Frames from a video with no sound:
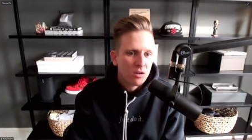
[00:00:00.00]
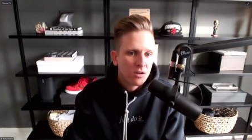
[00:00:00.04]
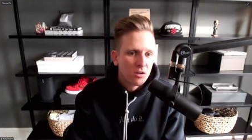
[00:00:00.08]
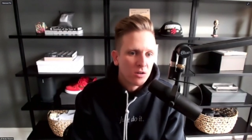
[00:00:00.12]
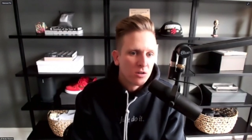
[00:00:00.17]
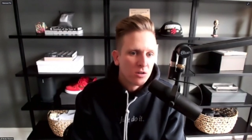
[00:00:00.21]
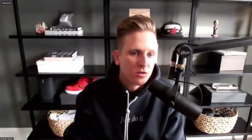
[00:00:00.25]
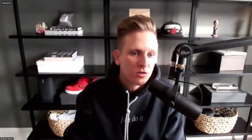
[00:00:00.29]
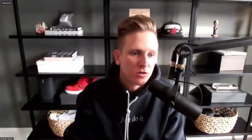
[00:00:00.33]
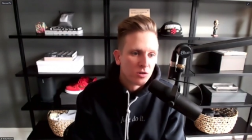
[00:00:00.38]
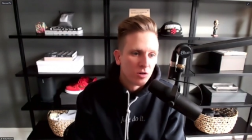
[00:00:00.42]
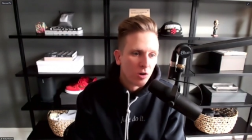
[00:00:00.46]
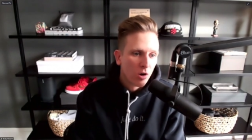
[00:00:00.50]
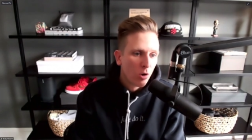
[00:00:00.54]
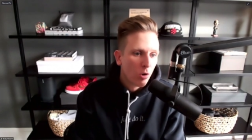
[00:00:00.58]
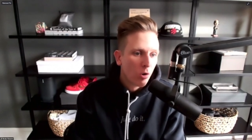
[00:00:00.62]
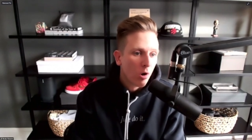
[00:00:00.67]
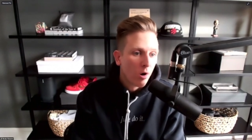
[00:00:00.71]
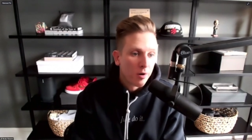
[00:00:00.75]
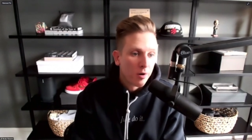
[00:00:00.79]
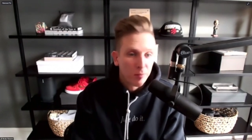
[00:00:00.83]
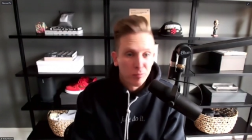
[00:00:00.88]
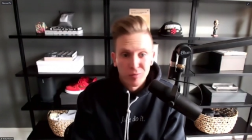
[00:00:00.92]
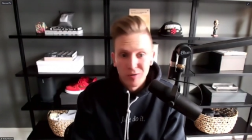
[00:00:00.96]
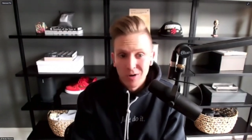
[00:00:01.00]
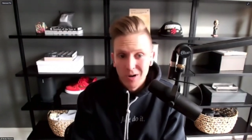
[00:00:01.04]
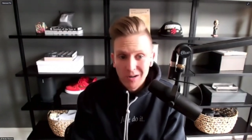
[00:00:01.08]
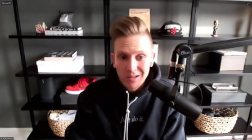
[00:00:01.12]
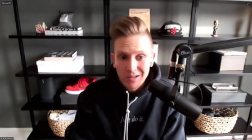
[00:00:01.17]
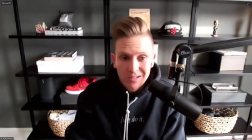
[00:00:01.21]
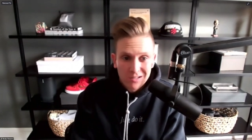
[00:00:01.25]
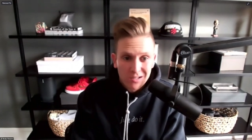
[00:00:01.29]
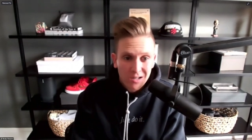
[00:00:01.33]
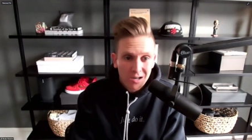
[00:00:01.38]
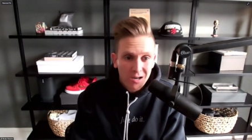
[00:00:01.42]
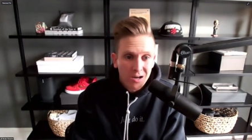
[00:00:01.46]
So, on a
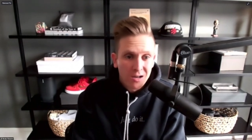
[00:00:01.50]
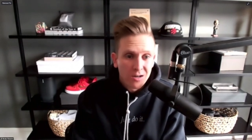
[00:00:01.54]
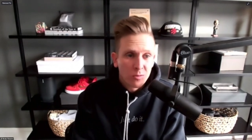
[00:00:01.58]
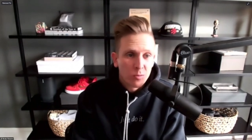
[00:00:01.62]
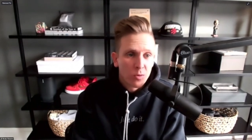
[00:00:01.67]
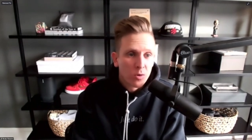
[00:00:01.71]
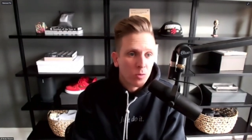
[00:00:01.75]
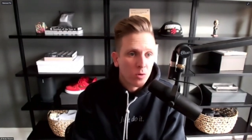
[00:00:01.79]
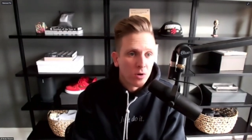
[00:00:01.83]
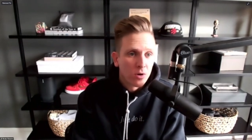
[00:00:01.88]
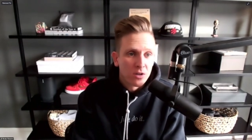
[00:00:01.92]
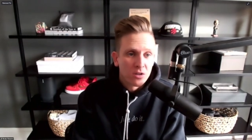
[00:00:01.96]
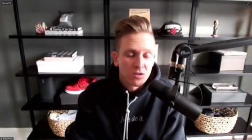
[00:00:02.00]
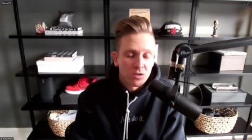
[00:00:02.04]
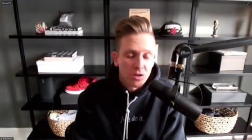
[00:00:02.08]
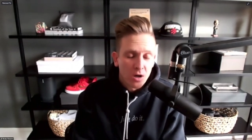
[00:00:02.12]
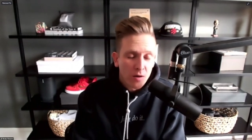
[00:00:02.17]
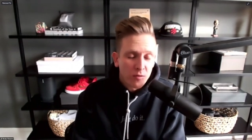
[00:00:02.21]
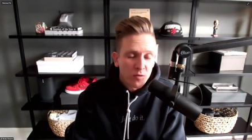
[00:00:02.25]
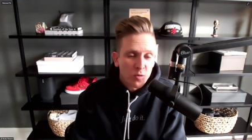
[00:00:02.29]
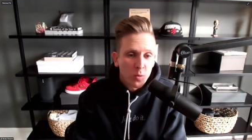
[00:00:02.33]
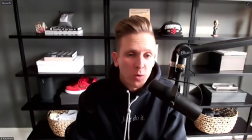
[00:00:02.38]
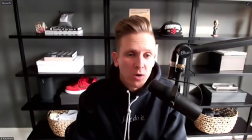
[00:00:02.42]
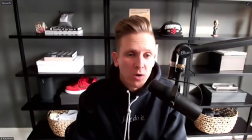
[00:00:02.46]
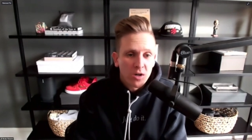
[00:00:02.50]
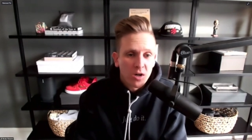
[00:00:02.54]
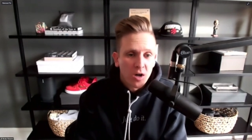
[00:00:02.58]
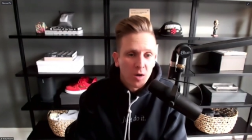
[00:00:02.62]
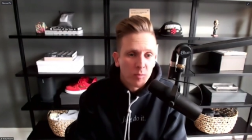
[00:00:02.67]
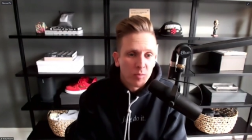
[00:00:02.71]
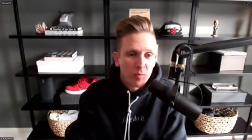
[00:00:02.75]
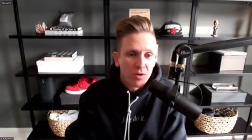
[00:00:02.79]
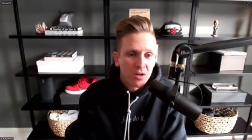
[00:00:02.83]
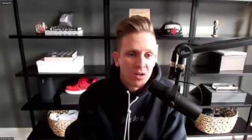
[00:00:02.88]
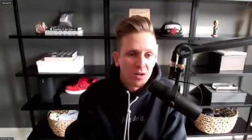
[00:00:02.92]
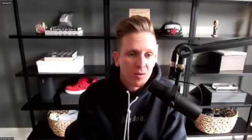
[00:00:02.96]
product side, we run a software
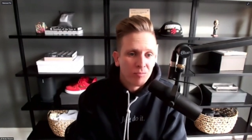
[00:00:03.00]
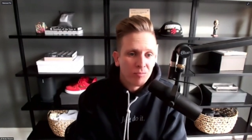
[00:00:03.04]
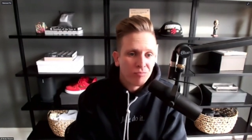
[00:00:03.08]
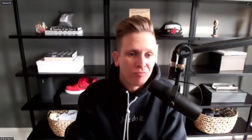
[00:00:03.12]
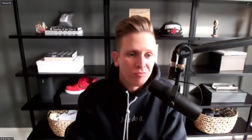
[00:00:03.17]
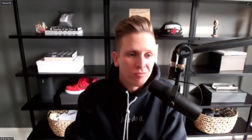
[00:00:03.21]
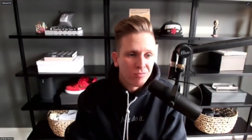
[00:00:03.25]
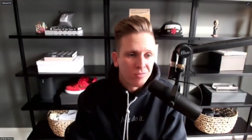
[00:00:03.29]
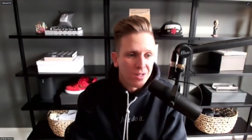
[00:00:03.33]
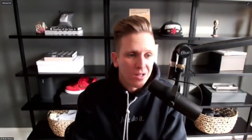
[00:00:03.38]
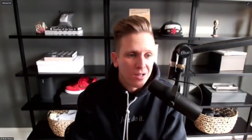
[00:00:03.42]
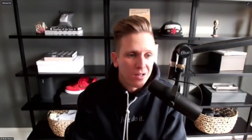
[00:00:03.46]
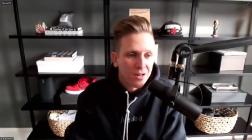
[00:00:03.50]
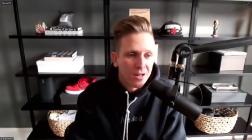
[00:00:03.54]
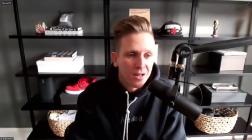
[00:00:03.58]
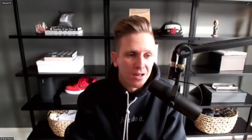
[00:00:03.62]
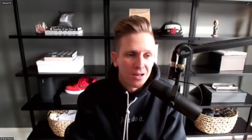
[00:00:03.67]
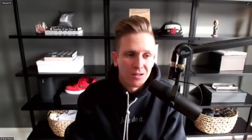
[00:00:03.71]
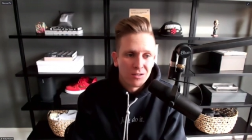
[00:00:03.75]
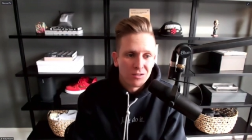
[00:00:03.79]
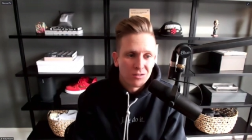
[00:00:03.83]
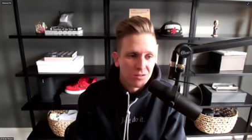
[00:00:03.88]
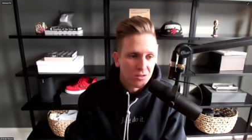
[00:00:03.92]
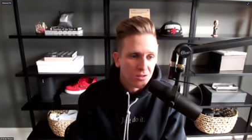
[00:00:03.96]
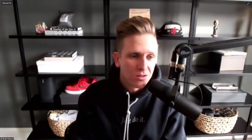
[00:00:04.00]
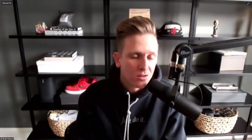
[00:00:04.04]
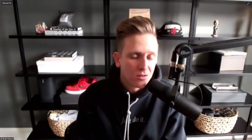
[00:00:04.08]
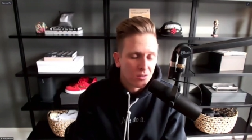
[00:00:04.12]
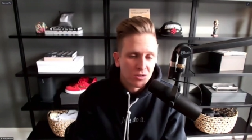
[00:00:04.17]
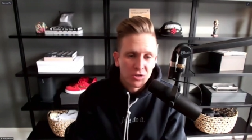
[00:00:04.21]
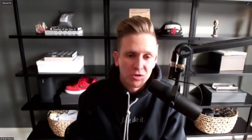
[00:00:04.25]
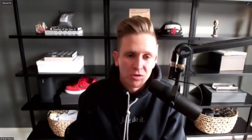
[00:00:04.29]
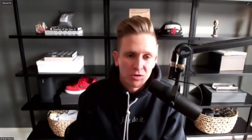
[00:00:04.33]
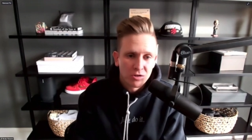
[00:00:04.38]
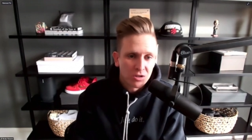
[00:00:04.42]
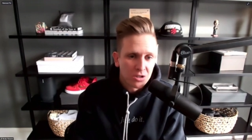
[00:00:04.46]
company that has uh,
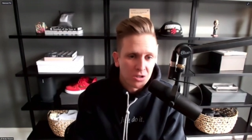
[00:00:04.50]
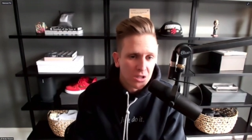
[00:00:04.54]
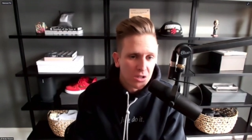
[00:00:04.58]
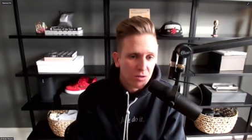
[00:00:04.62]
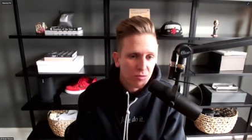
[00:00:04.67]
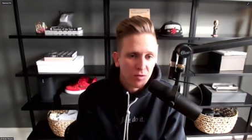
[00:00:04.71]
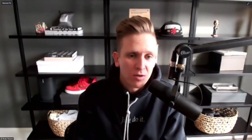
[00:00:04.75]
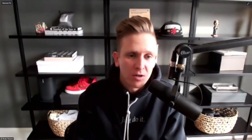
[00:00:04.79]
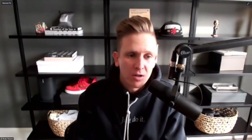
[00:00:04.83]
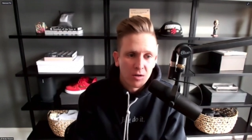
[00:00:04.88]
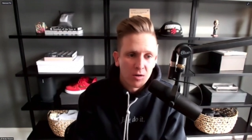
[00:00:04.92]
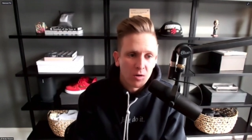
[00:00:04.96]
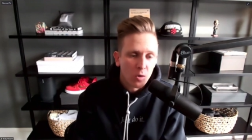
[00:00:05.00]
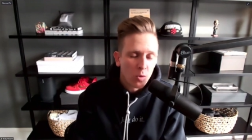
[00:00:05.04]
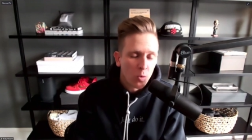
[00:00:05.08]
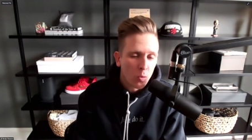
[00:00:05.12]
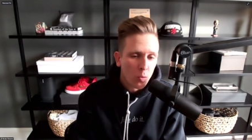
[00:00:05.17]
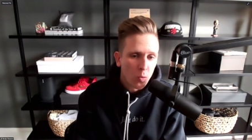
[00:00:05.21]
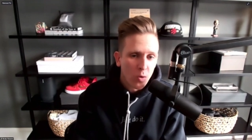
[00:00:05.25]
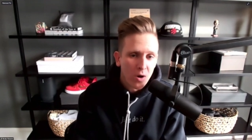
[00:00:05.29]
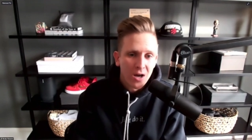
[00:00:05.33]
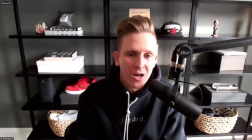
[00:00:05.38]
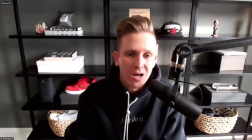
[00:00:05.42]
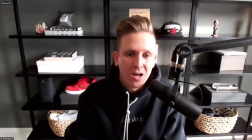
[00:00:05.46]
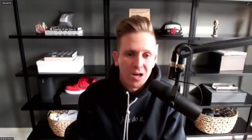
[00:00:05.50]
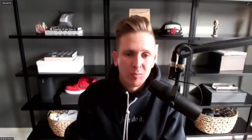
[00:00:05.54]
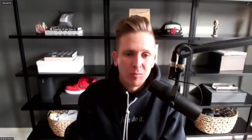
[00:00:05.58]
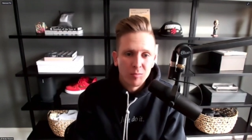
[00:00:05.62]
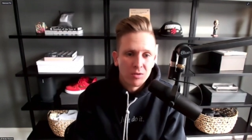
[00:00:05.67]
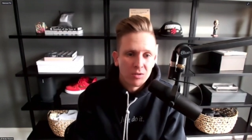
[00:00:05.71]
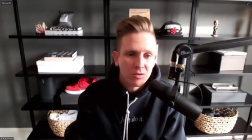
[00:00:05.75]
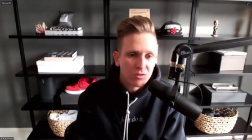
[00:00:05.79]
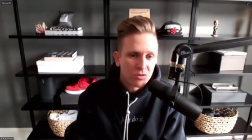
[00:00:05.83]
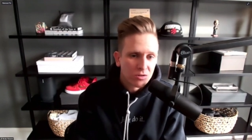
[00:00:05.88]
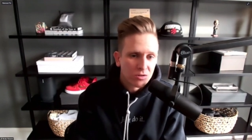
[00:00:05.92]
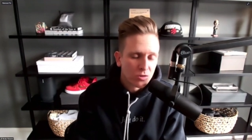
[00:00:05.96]
church giving,
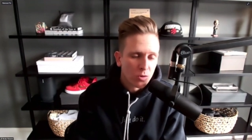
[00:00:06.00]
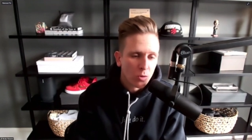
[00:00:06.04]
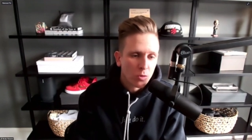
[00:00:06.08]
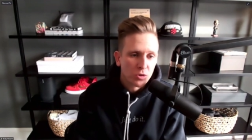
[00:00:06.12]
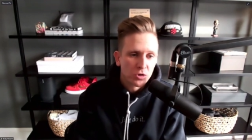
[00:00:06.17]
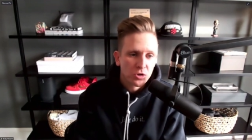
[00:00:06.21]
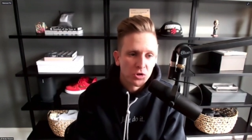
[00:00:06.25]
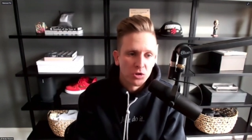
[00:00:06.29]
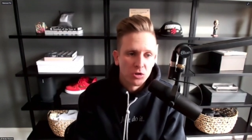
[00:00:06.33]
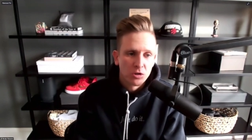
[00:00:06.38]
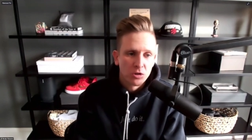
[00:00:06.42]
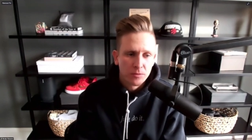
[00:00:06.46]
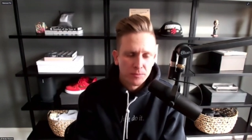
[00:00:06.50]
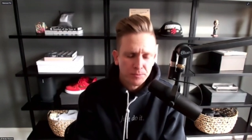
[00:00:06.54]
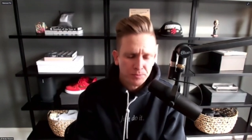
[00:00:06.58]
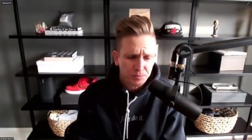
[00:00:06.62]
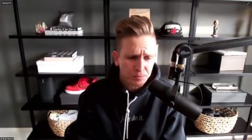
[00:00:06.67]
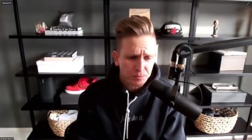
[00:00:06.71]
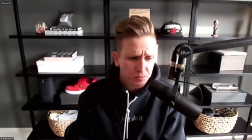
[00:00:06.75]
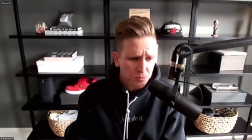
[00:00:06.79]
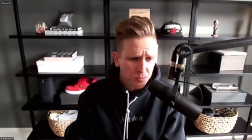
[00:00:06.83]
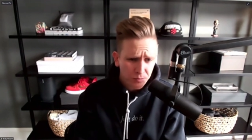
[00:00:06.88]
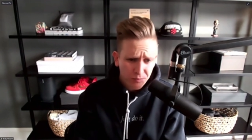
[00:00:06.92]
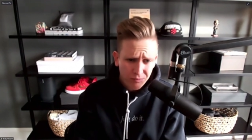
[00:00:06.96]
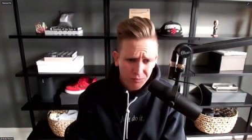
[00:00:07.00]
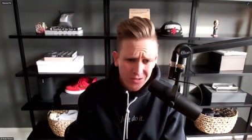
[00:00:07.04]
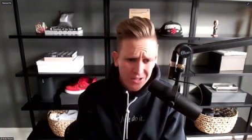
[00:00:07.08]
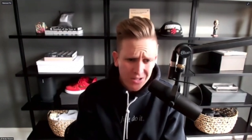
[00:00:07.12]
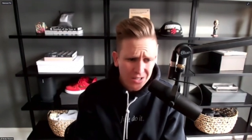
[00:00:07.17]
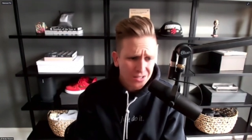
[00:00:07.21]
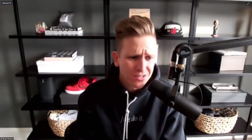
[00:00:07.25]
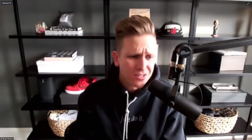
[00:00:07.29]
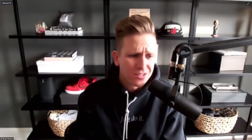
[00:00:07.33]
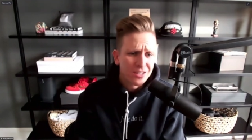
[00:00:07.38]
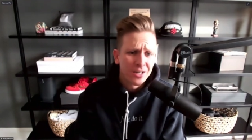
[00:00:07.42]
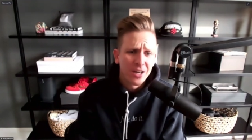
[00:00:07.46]
web, social,
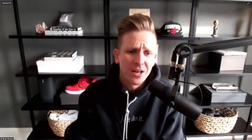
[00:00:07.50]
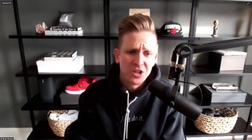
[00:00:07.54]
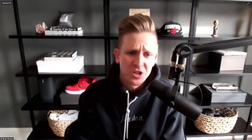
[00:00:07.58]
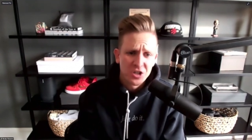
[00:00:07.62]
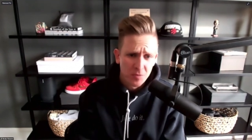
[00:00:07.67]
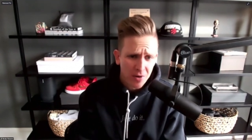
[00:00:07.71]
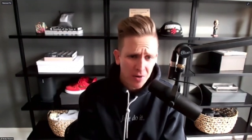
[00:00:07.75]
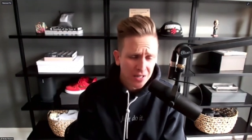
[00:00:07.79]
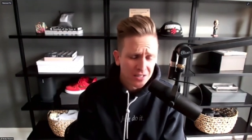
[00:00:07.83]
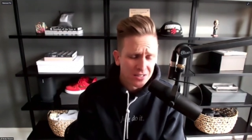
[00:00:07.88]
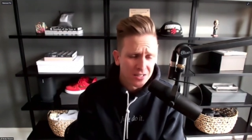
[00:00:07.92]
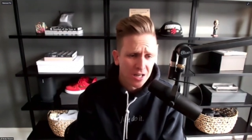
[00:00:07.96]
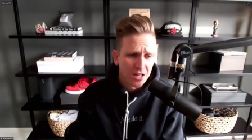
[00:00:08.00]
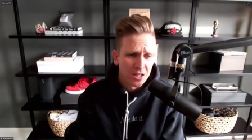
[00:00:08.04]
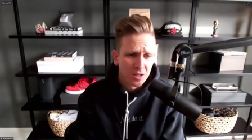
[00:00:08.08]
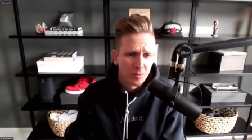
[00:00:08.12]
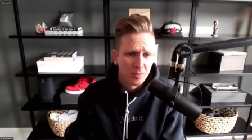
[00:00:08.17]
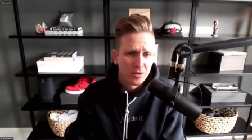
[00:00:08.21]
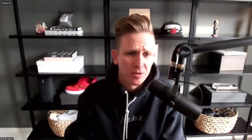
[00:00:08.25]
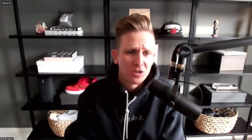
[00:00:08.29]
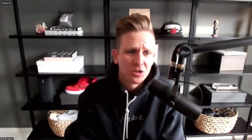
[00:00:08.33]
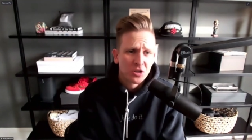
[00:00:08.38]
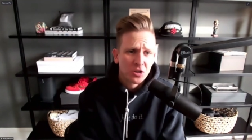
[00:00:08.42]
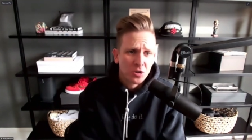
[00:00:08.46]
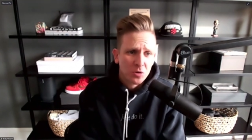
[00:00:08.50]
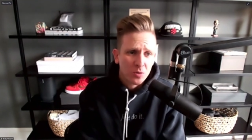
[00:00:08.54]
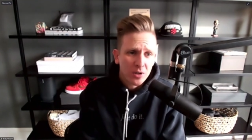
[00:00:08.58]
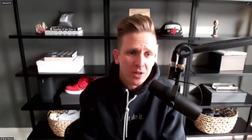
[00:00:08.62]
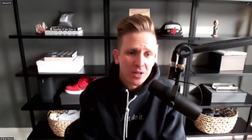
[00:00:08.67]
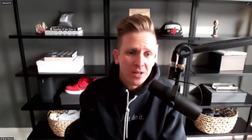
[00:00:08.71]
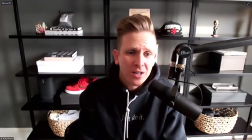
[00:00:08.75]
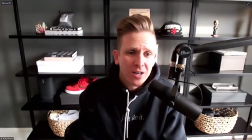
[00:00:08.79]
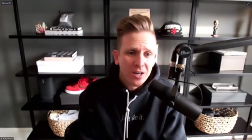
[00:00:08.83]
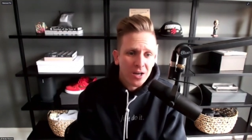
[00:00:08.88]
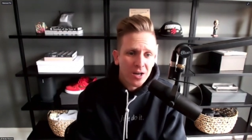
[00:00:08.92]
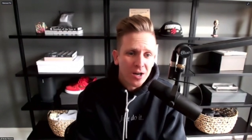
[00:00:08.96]
CHMS elements to
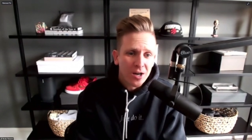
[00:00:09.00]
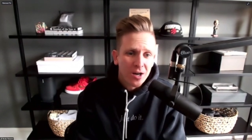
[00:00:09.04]
it.